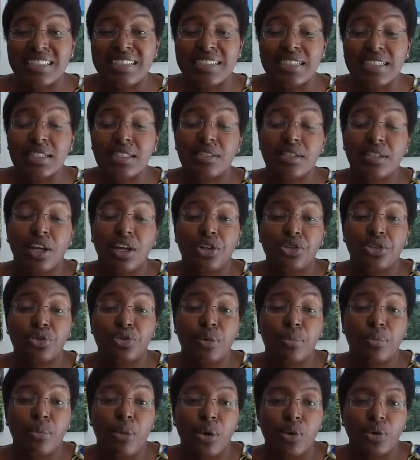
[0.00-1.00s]

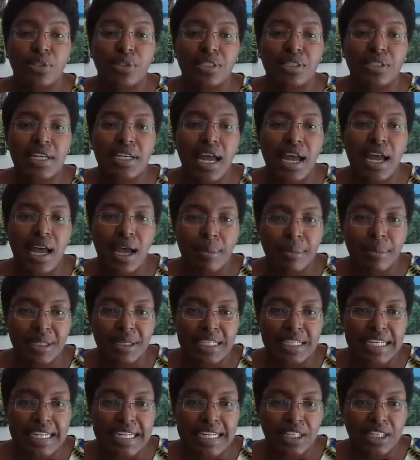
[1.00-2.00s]
600 most
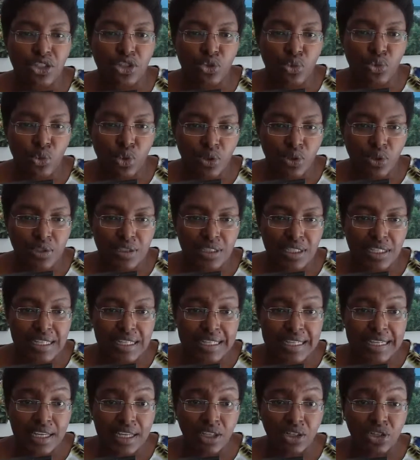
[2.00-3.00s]
common English words
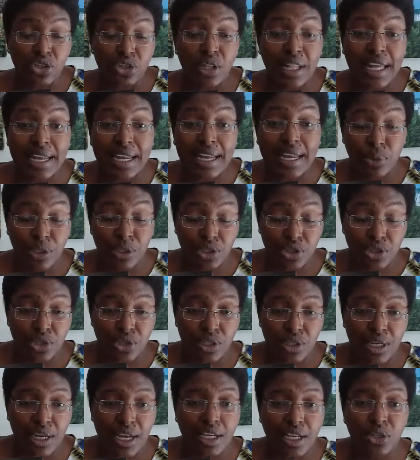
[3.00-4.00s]
in the English
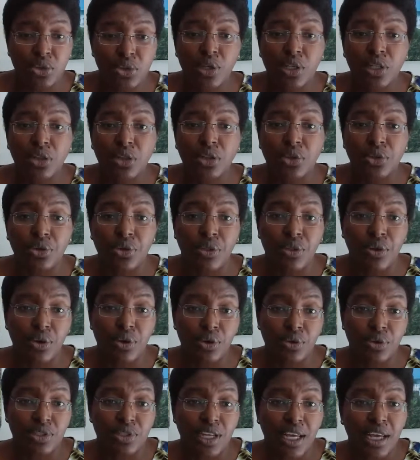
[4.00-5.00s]
language, and you can learn
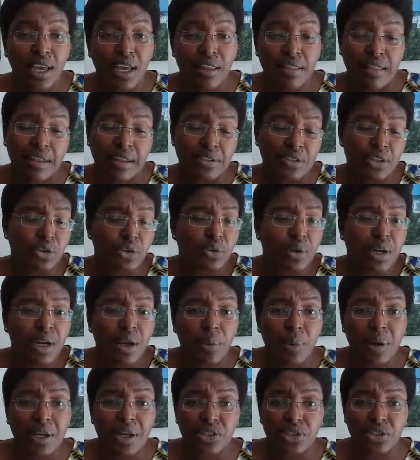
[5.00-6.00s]
those. That's a
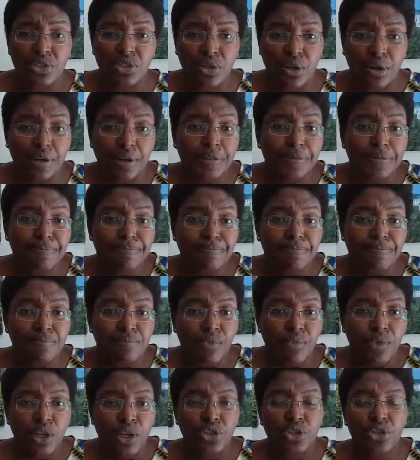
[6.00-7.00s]
great way to start.
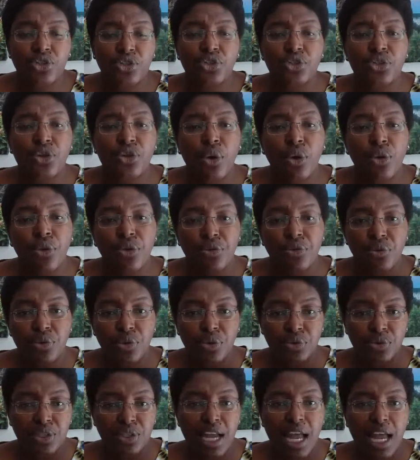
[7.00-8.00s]
Just go through
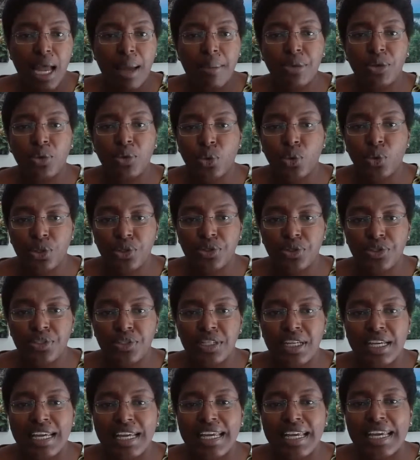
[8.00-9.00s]
those common
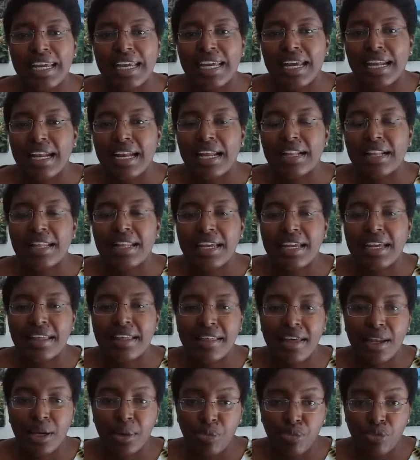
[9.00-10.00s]
words. And I
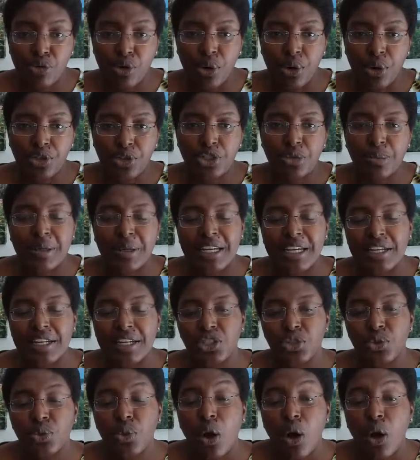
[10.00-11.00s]
like that approach
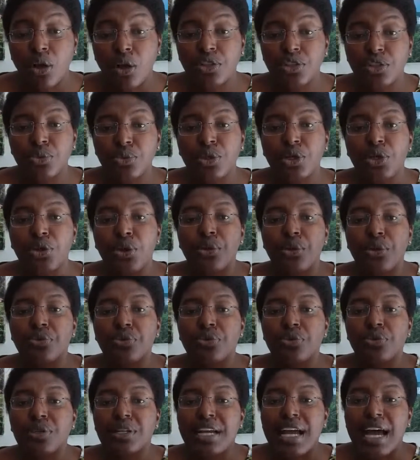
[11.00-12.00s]
because you also will go
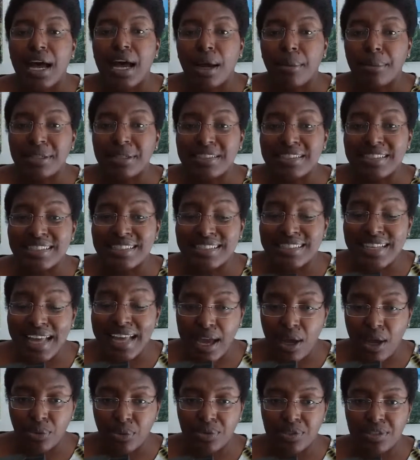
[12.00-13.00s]
through the common
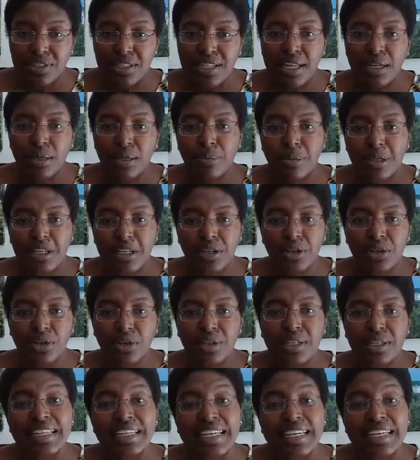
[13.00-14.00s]
sounds that
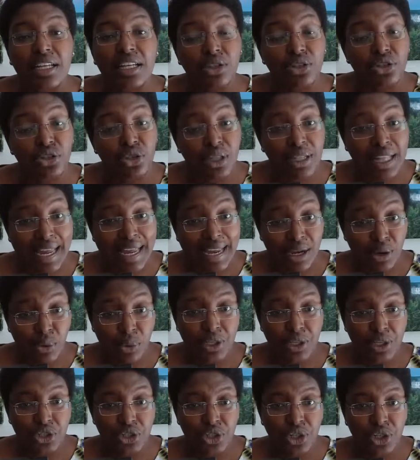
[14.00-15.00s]
appear in the English
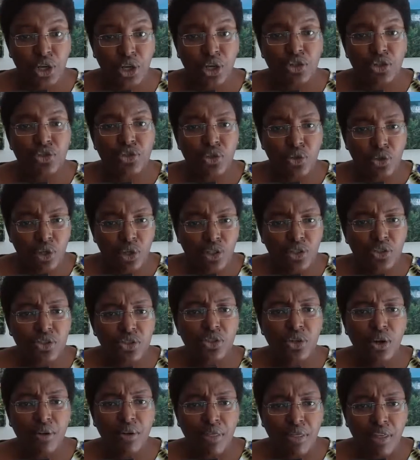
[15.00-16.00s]
language. So you can
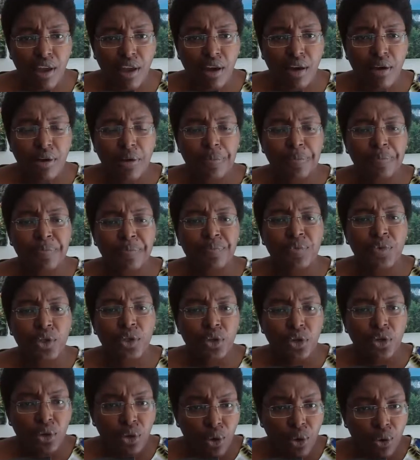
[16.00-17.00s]
start there,
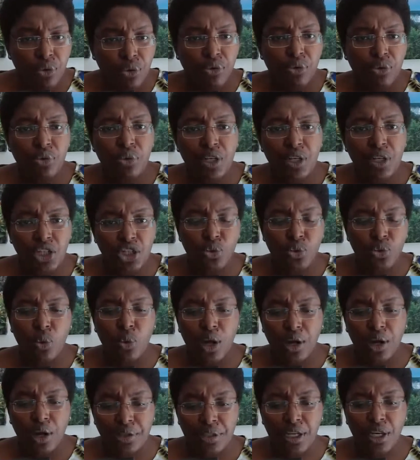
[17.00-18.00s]
go through each
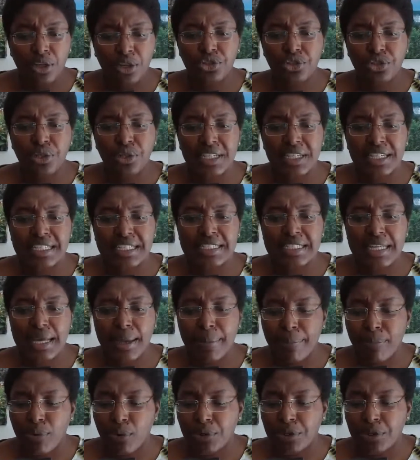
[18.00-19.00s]
one. I'll show you an
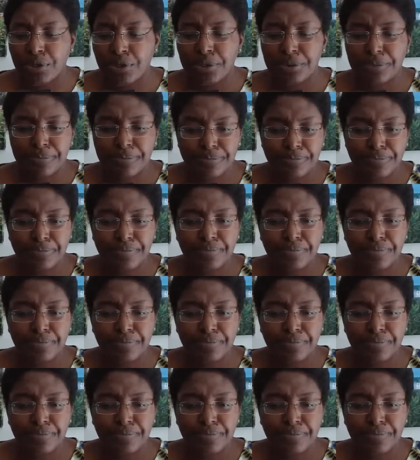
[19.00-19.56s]
example here